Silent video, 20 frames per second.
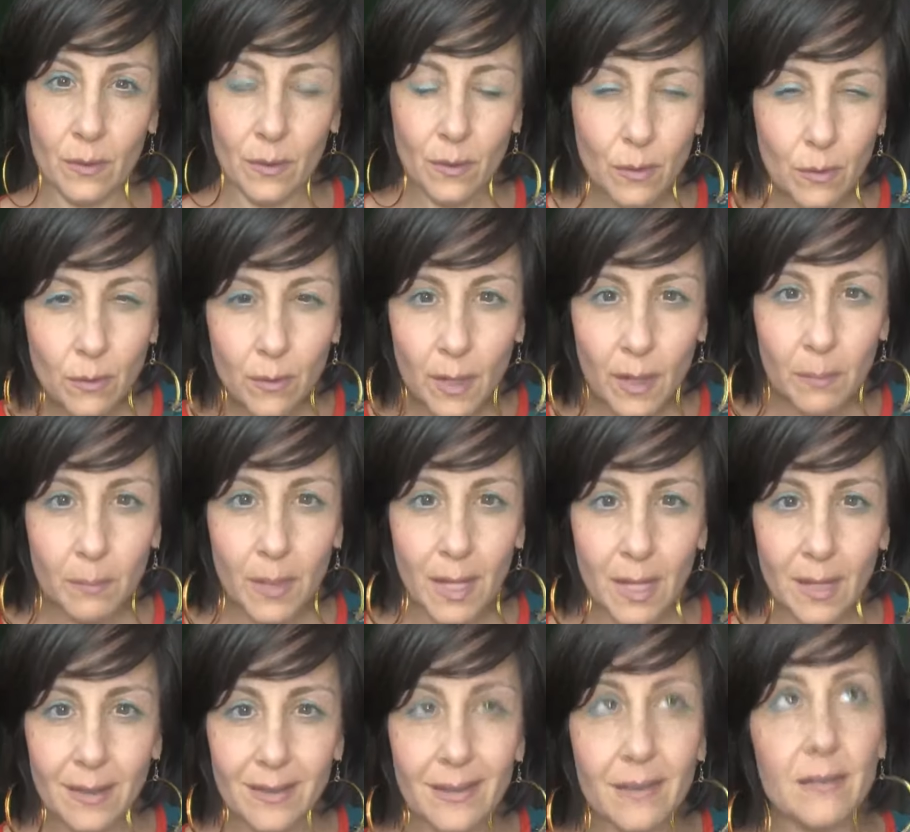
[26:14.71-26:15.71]
Do you know what I
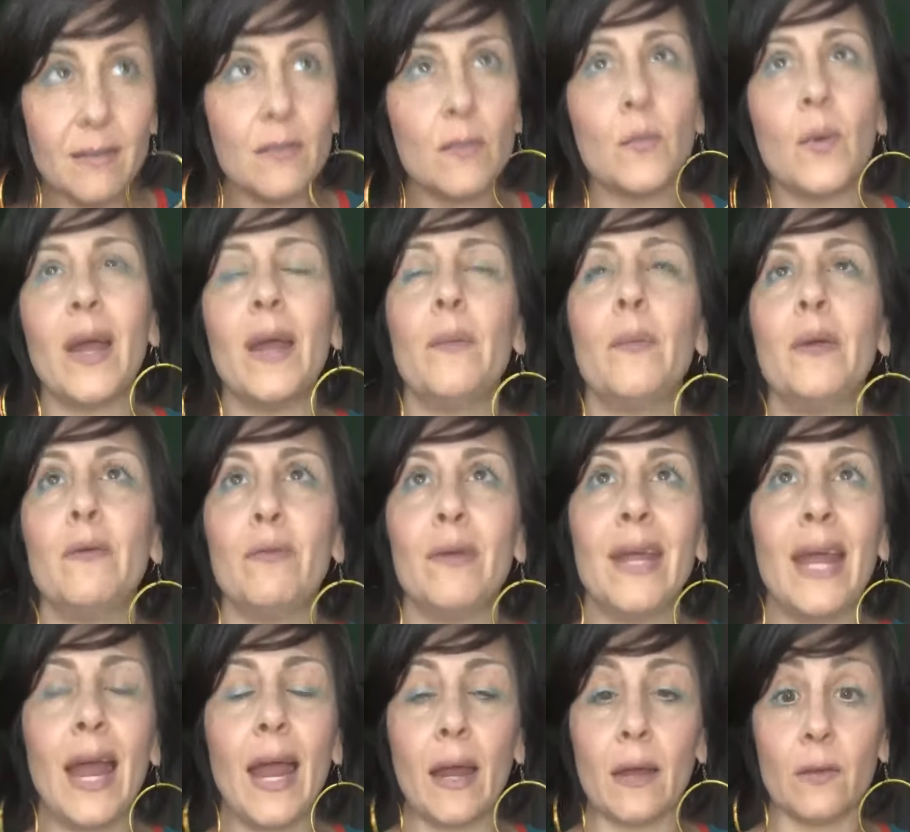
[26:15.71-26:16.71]
mean? This is why we
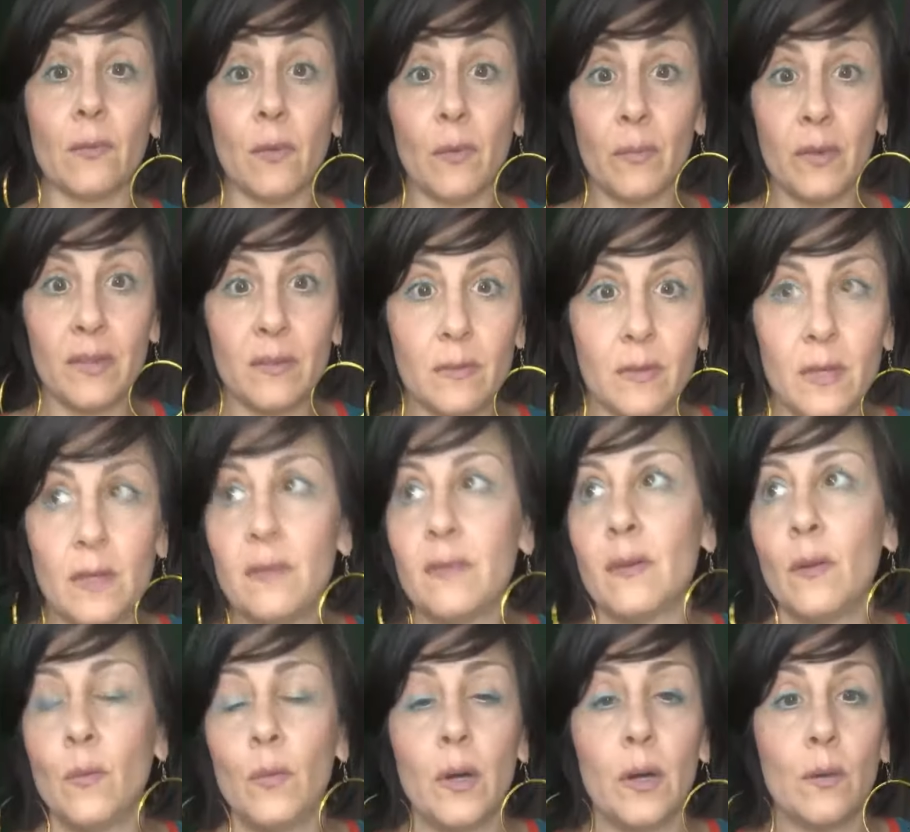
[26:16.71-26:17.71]
react when we see
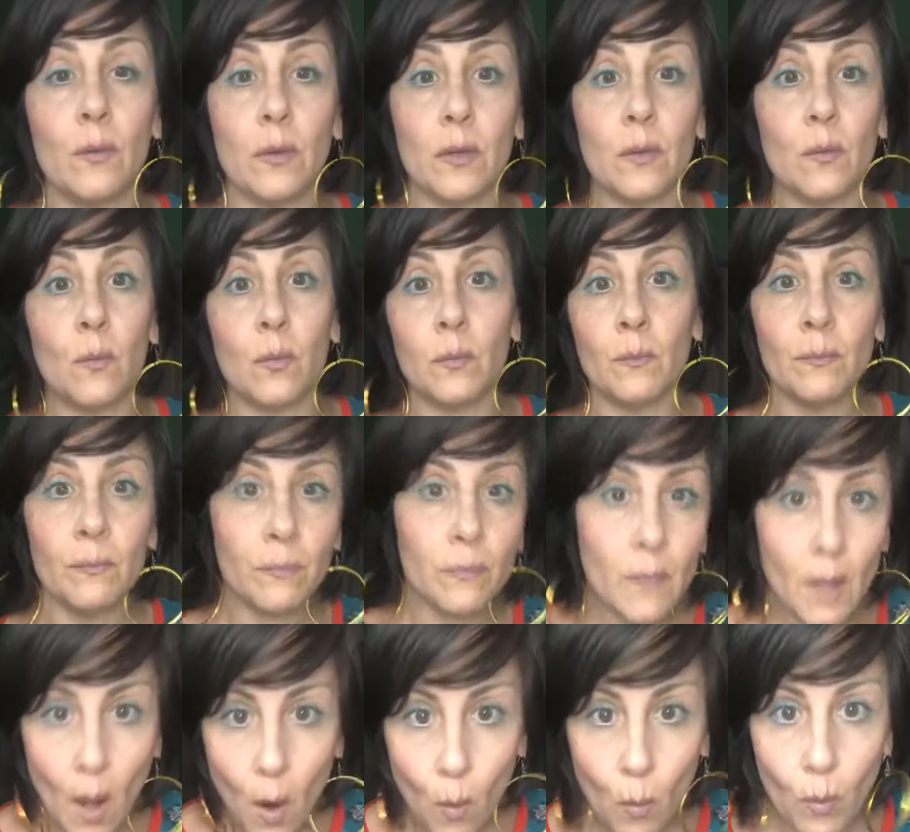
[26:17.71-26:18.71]
someone with
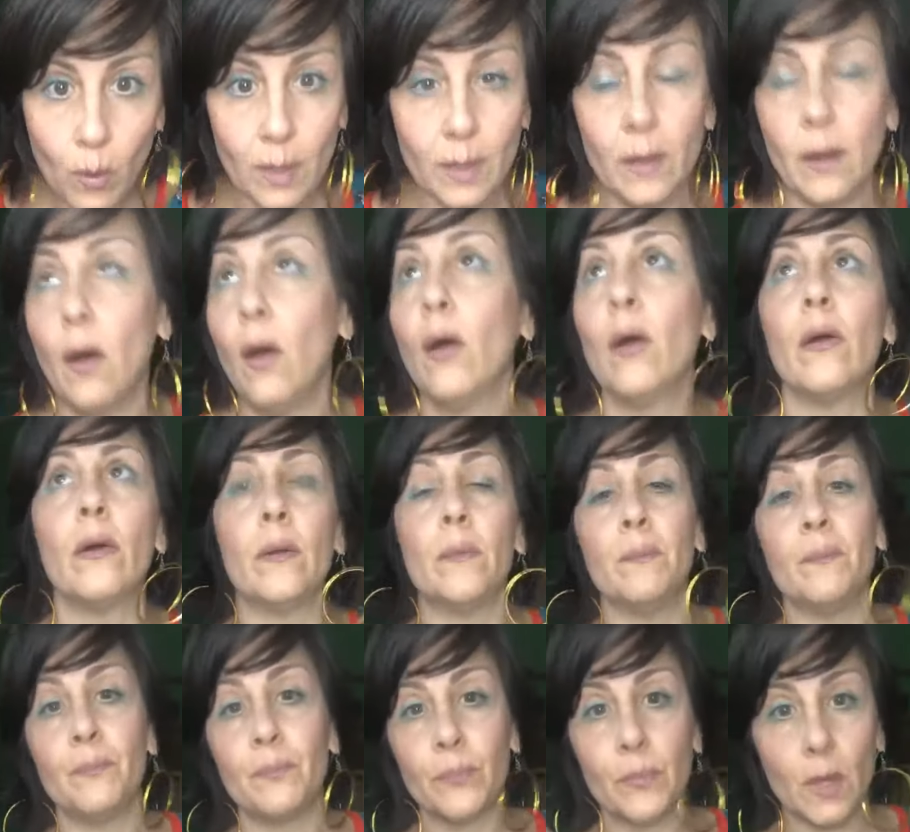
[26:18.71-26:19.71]
one
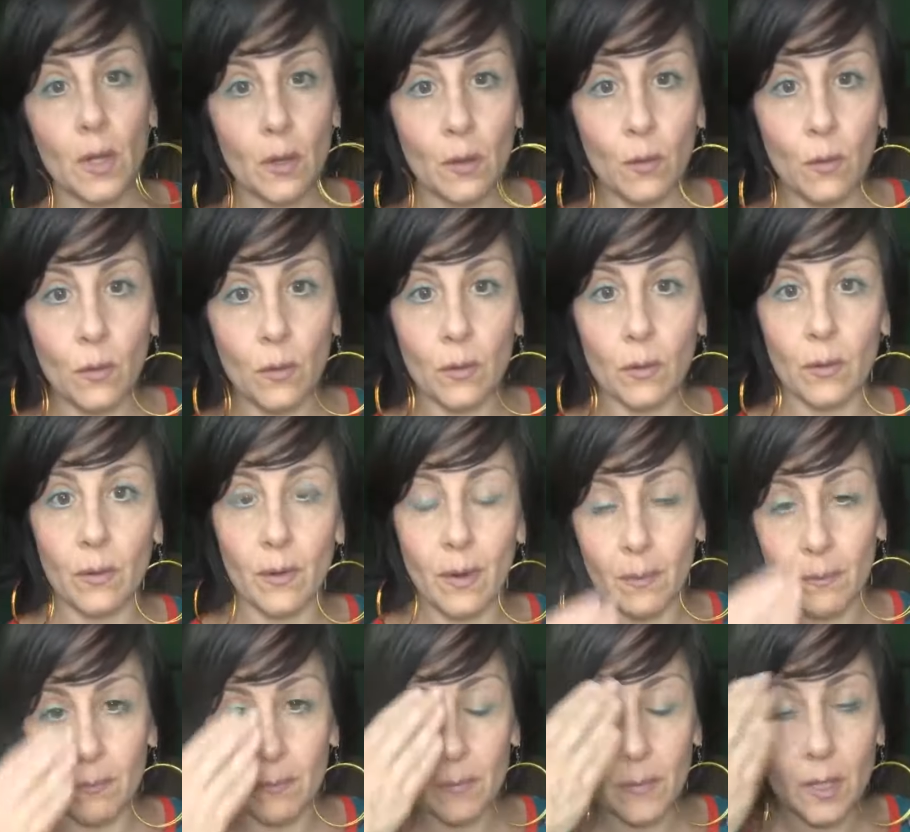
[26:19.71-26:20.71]
arm or,
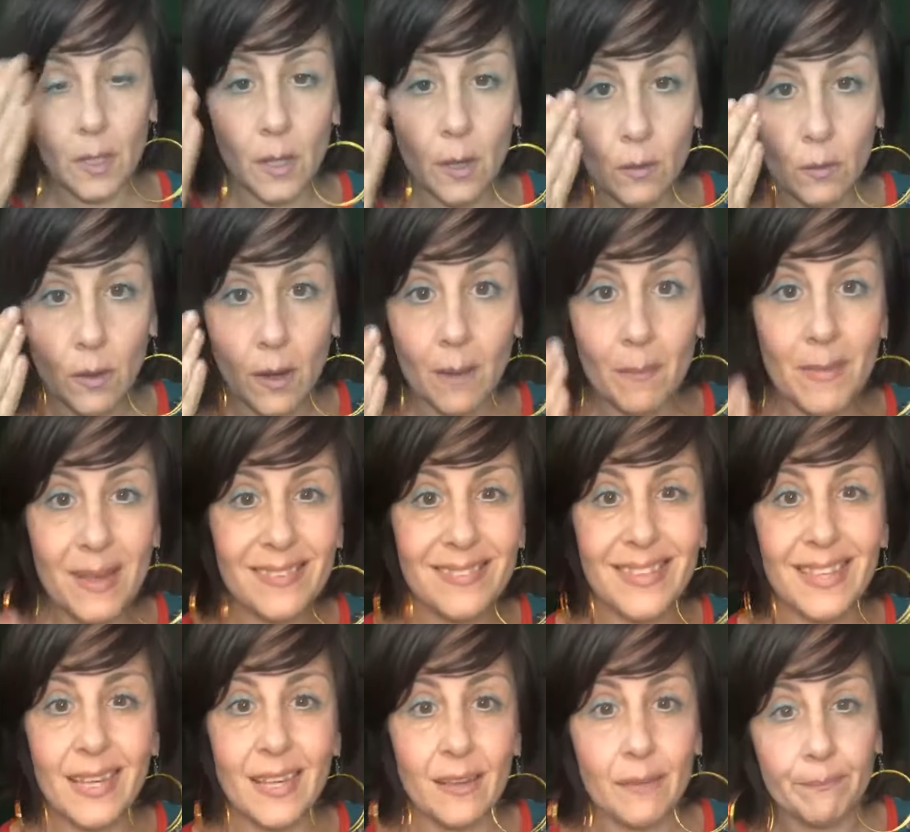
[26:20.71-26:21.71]
a
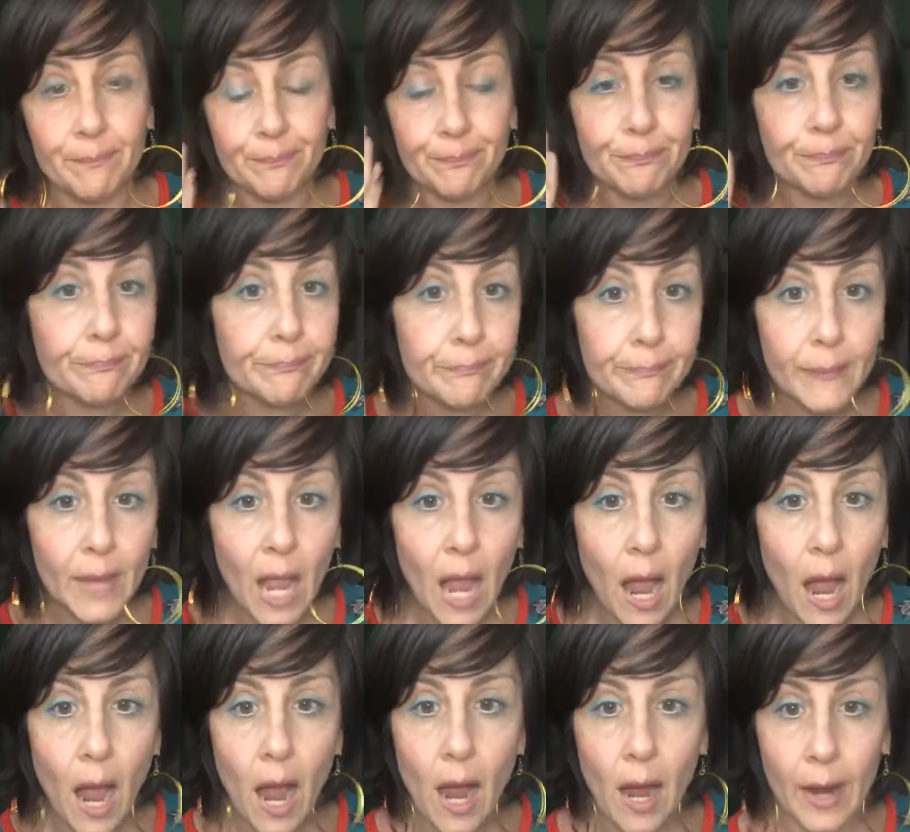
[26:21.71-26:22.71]
missing
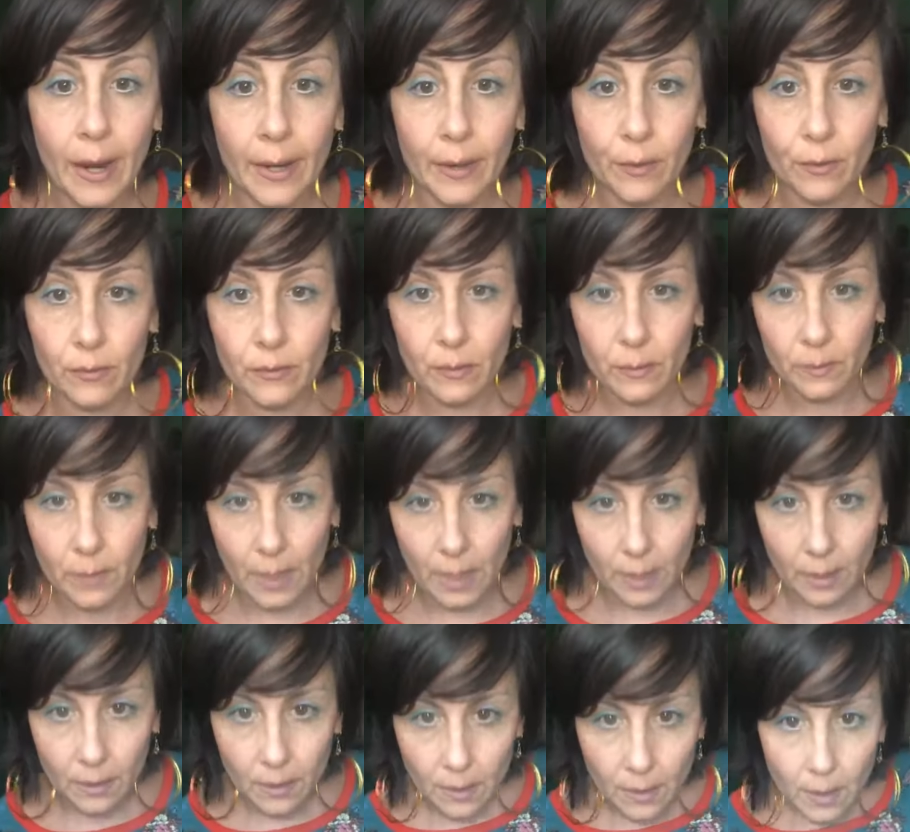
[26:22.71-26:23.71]
eye or something.